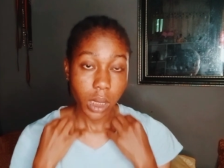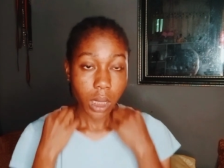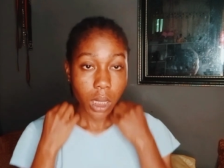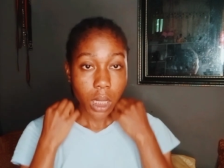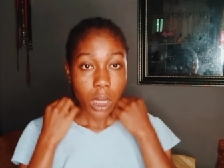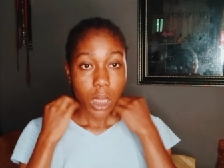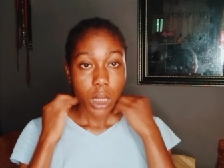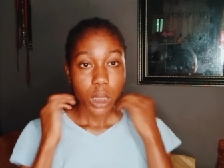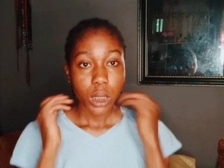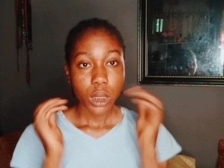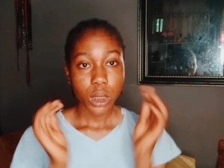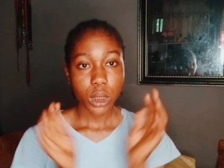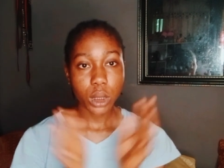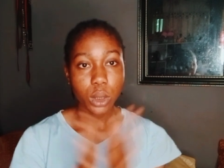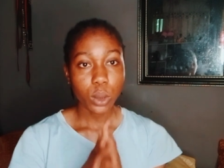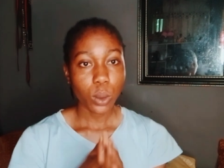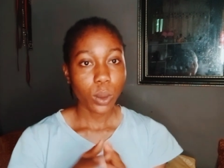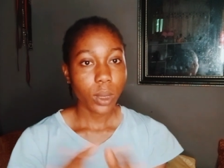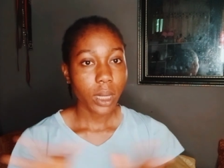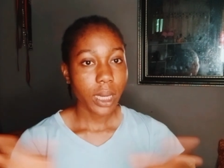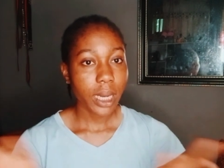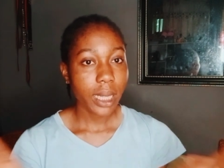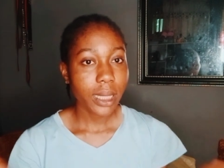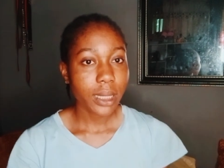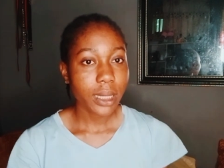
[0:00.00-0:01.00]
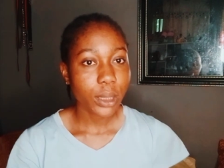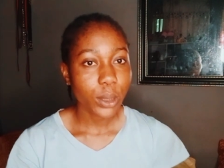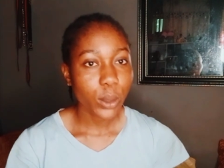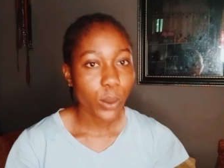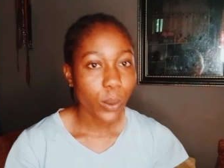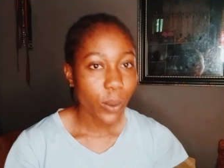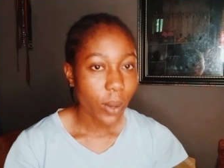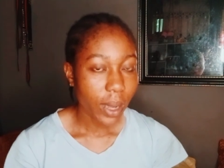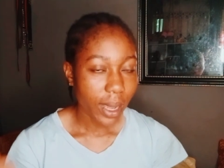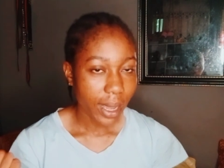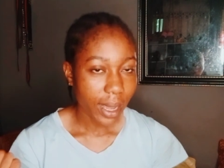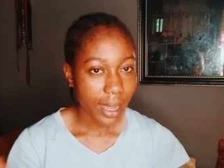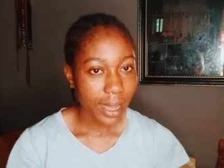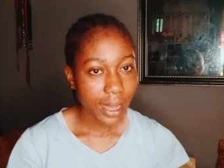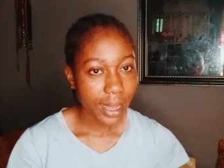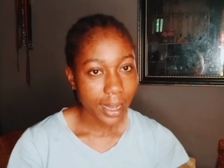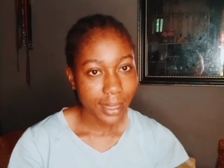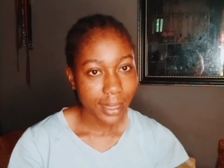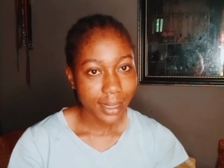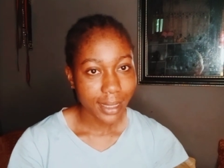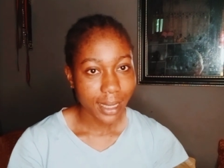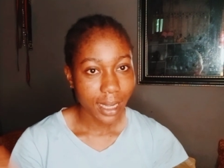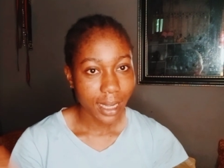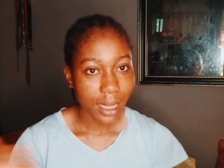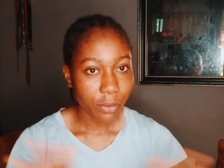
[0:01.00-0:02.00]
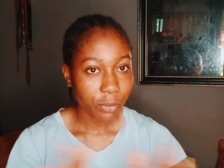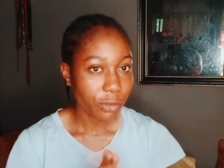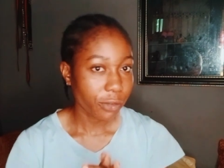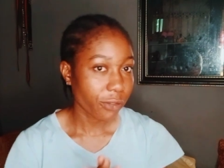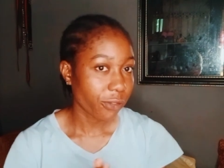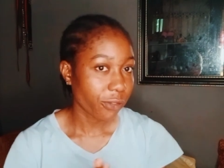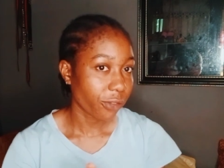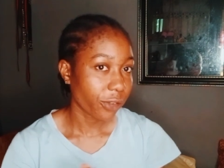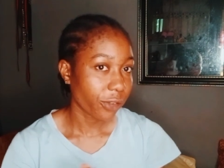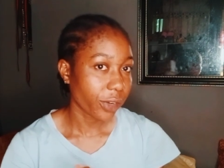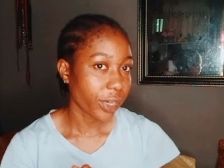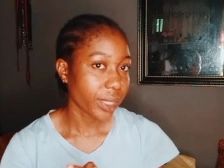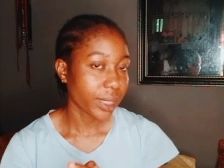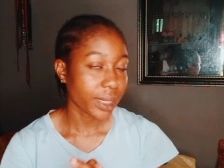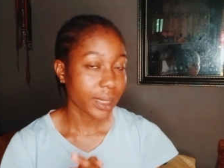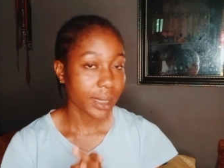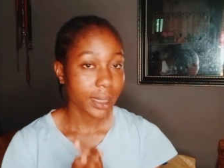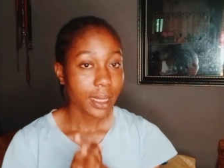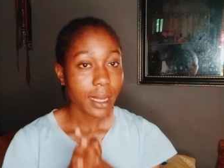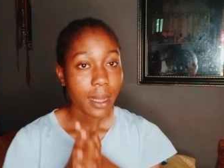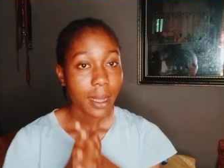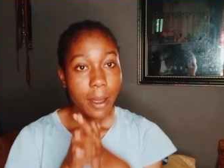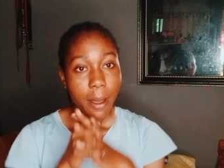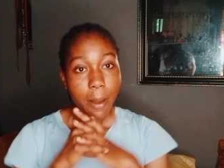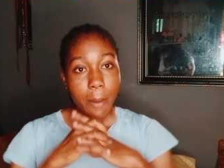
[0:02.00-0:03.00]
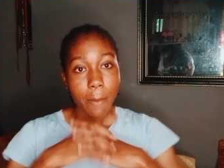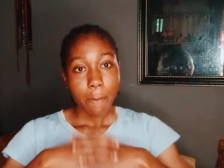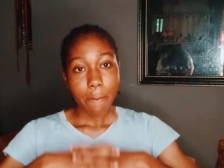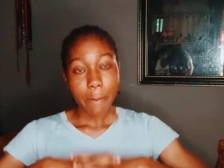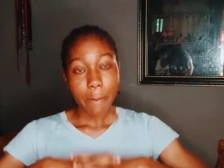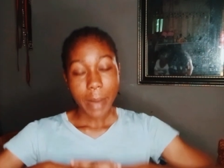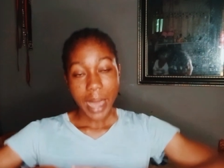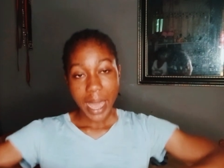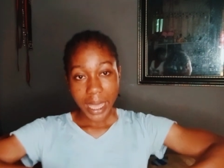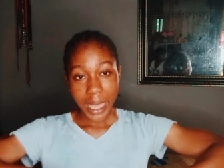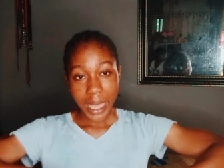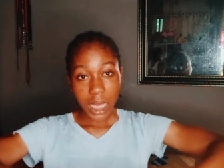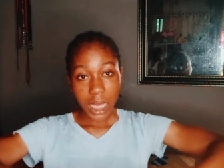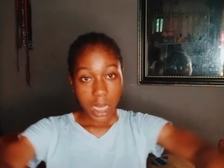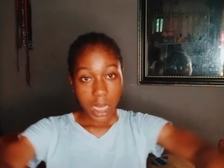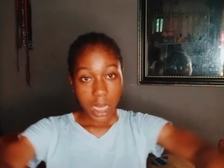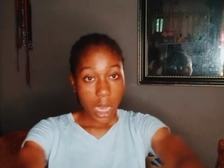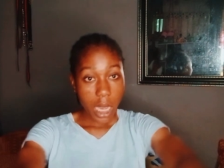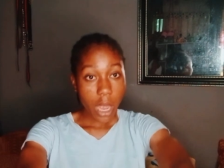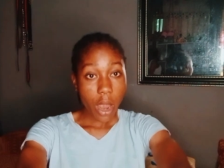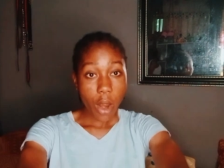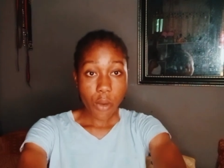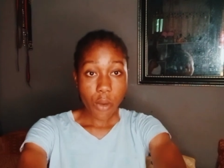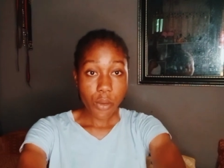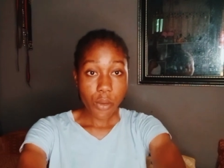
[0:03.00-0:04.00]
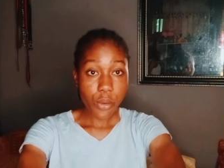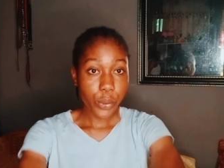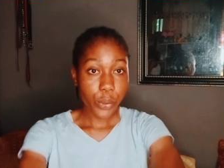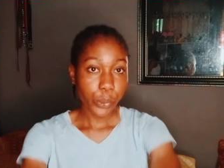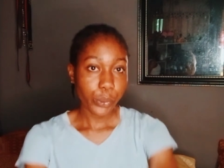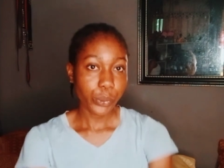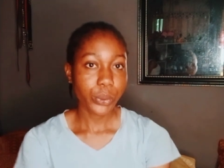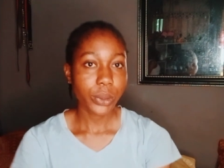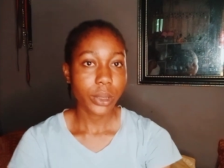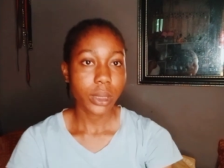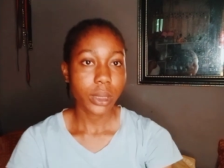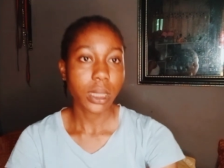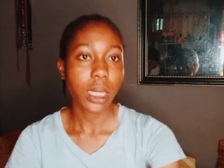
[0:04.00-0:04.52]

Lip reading: So let's go ahead and refresh my cornrows.